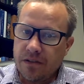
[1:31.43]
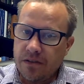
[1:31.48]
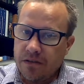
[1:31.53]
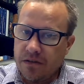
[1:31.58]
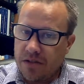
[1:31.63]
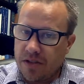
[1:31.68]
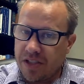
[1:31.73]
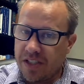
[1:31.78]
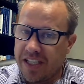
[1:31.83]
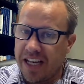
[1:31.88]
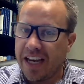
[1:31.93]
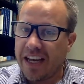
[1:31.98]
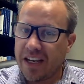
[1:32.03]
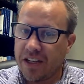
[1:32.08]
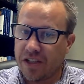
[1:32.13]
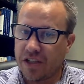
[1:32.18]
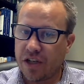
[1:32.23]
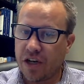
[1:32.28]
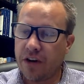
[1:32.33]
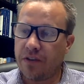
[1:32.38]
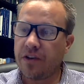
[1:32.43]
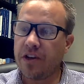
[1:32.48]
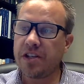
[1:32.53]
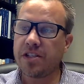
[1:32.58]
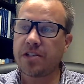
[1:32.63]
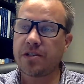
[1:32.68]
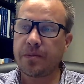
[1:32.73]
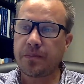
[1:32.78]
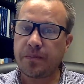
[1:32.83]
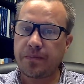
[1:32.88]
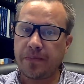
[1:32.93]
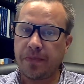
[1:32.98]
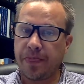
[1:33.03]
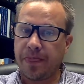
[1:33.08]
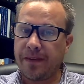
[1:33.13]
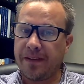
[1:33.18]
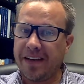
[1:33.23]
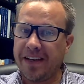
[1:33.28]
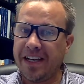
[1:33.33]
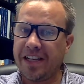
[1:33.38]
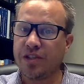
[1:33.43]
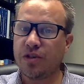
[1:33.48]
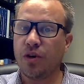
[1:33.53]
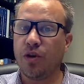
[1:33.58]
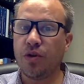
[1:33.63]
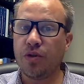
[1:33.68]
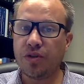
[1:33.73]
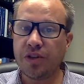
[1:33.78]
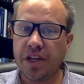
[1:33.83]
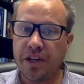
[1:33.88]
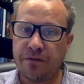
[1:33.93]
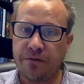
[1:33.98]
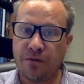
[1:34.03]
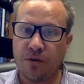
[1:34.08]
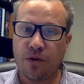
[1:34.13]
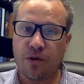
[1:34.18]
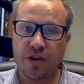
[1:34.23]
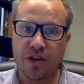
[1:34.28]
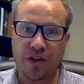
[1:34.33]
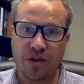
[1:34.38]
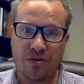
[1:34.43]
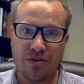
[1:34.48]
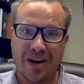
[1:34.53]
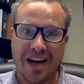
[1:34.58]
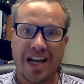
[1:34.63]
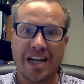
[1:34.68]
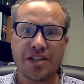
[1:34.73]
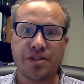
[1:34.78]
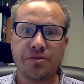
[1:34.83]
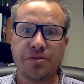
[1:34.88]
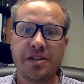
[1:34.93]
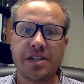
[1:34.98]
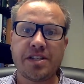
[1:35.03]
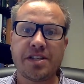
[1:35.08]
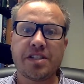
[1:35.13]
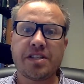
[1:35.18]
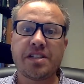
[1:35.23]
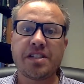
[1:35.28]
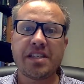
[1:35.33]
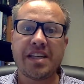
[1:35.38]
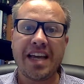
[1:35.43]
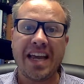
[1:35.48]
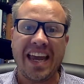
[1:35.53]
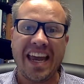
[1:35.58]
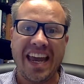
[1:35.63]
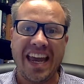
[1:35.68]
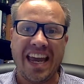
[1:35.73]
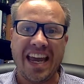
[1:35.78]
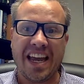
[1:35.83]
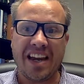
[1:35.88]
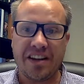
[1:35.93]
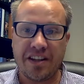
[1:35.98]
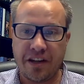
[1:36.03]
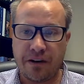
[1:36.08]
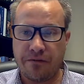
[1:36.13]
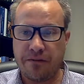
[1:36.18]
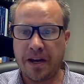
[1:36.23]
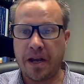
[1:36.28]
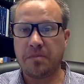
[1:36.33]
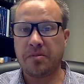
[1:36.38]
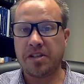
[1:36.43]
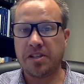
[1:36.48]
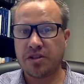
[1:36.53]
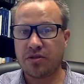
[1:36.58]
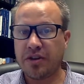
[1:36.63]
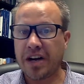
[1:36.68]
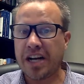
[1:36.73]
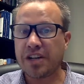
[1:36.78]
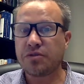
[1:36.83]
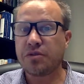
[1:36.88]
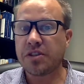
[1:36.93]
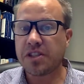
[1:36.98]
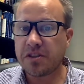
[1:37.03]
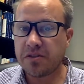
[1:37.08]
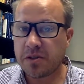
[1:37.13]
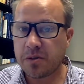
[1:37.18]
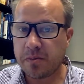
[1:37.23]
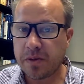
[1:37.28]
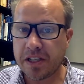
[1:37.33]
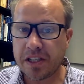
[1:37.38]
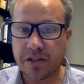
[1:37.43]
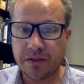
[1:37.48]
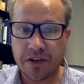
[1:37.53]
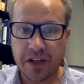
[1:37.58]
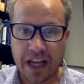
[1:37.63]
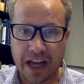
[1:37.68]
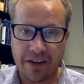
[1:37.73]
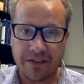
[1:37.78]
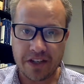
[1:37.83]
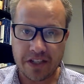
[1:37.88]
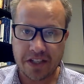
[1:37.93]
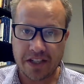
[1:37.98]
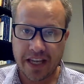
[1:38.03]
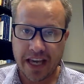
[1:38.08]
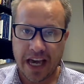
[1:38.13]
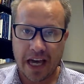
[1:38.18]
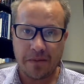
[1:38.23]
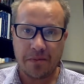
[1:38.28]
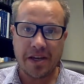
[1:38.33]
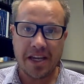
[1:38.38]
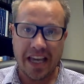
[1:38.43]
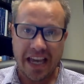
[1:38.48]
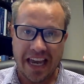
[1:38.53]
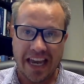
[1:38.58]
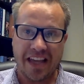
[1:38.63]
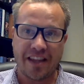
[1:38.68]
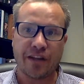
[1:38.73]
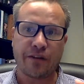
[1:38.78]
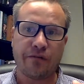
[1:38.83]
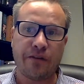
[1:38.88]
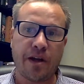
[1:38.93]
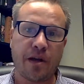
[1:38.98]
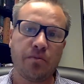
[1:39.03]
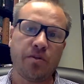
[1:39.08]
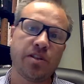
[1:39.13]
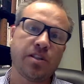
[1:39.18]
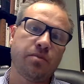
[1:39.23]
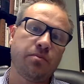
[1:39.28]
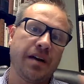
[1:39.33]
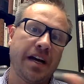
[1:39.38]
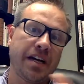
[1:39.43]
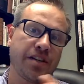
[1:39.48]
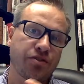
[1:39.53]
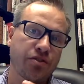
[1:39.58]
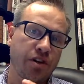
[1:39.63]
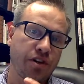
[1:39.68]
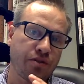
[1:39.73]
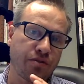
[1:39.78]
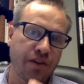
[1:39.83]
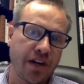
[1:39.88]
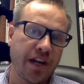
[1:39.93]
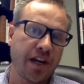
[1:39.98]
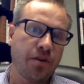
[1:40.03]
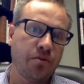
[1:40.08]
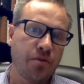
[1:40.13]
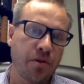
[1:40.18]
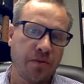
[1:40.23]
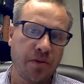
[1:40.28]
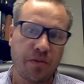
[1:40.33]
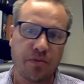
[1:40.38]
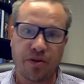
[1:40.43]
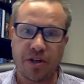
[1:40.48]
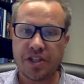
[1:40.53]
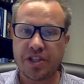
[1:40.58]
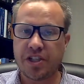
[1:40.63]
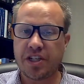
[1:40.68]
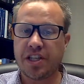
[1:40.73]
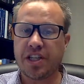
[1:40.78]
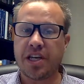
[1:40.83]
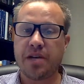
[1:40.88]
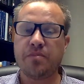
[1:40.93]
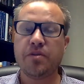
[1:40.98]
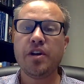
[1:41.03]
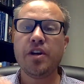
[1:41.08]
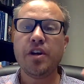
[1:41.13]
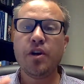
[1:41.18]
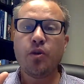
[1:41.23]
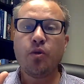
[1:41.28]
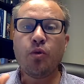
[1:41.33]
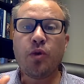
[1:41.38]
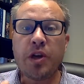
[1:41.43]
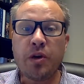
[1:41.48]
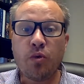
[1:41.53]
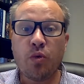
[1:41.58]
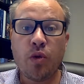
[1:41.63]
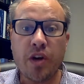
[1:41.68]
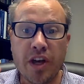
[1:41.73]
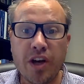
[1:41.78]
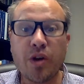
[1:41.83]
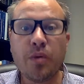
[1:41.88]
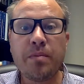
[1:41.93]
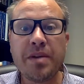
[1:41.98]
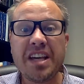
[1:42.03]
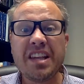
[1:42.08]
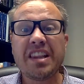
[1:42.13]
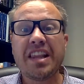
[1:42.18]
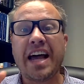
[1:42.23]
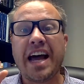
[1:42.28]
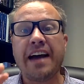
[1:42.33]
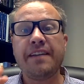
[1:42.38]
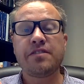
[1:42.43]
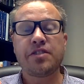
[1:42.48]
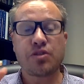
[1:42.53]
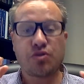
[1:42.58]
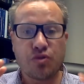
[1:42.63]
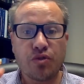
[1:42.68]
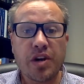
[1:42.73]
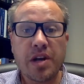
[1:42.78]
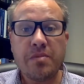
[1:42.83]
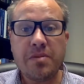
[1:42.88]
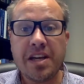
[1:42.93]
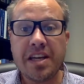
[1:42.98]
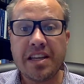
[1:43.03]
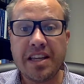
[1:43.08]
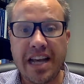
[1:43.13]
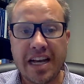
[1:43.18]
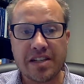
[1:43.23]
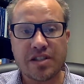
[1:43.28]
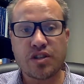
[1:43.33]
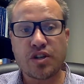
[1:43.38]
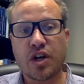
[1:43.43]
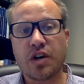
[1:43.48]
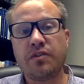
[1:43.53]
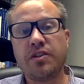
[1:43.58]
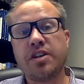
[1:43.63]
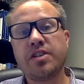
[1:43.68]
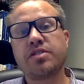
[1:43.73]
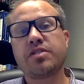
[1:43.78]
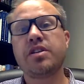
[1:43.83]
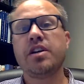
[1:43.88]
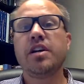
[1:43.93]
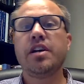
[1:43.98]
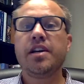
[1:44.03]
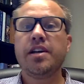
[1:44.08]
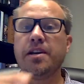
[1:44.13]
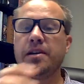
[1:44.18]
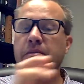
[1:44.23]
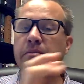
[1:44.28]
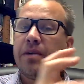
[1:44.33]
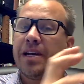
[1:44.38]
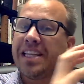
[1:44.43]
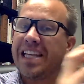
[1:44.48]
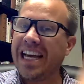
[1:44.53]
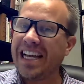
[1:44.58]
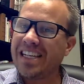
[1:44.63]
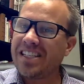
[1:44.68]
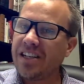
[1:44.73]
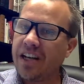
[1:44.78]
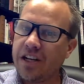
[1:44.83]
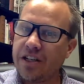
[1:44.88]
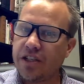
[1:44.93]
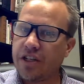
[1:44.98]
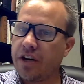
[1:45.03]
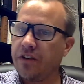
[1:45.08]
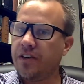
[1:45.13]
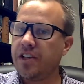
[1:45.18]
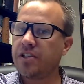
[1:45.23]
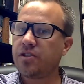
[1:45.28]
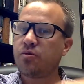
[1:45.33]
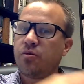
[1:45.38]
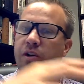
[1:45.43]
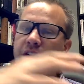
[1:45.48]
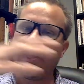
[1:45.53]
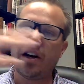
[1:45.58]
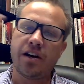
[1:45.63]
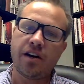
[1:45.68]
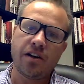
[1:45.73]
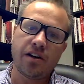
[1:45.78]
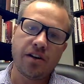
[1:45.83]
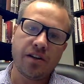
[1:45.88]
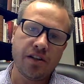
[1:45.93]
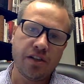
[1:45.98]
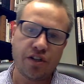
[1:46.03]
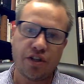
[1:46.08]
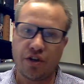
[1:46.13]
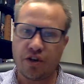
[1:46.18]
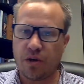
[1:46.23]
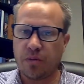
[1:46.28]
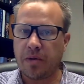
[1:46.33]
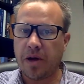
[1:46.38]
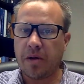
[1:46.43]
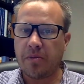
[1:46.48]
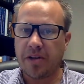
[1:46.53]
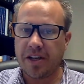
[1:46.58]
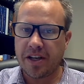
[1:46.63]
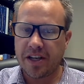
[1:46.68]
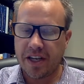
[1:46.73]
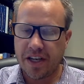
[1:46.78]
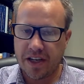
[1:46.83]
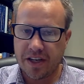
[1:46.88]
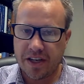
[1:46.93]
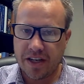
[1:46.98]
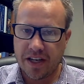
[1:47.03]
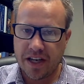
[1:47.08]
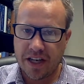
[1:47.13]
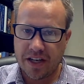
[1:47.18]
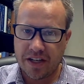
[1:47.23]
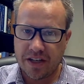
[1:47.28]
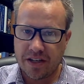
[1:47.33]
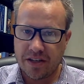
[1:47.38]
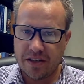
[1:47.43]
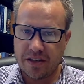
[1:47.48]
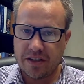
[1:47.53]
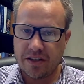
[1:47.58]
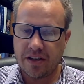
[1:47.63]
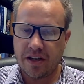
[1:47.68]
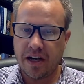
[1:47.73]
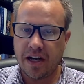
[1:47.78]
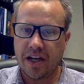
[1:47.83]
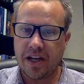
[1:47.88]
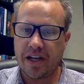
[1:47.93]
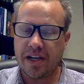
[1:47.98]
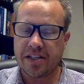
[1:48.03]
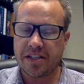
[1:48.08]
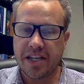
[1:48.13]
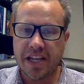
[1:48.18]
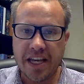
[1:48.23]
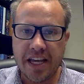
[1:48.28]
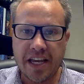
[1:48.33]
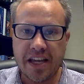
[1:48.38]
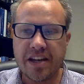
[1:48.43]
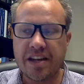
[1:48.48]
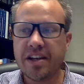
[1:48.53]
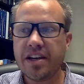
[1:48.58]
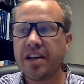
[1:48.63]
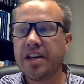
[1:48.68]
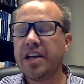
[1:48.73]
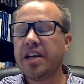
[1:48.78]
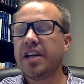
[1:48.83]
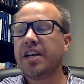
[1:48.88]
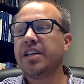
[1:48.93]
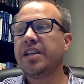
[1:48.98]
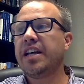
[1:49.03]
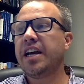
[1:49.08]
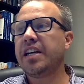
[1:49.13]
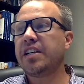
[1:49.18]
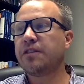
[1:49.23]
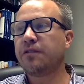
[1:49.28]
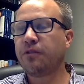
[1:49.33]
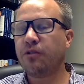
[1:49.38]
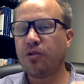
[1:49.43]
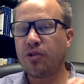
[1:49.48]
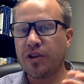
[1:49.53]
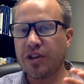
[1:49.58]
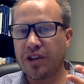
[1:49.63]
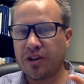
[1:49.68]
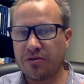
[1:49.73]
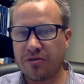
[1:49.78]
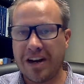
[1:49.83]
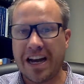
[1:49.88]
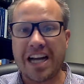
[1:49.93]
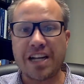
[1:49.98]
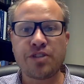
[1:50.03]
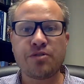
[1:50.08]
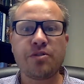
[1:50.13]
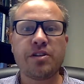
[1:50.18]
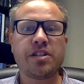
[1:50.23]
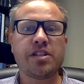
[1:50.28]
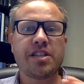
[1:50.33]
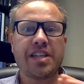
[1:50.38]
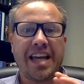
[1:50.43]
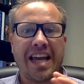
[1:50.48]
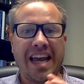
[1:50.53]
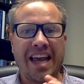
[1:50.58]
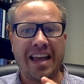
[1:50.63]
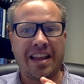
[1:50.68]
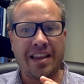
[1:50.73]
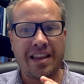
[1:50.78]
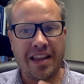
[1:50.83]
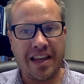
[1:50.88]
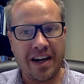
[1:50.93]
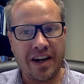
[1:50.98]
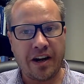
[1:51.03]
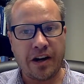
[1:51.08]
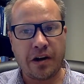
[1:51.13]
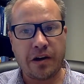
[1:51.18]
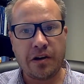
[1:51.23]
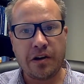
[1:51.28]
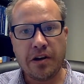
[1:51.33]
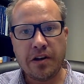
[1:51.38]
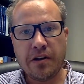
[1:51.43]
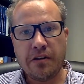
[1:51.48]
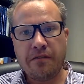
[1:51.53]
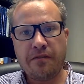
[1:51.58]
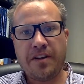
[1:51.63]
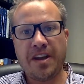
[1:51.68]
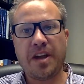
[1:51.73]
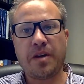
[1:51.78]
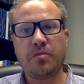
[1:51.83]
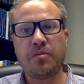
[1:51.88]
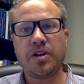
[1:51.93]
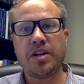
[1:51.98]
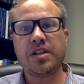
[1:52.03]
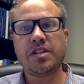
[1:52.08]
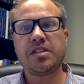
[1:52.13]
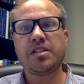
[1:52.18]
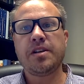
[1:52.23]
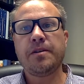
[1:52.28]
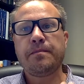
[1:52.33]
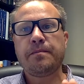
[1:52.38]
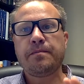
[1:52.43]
Second service is only for the graduates and their families, the graduates of Spencerville Adventist Academy and their families, and Pastor Andrea will be preaching to them. We will be live streaming that service, but that is not a service where the general public can attend. That is for the graduates and their families.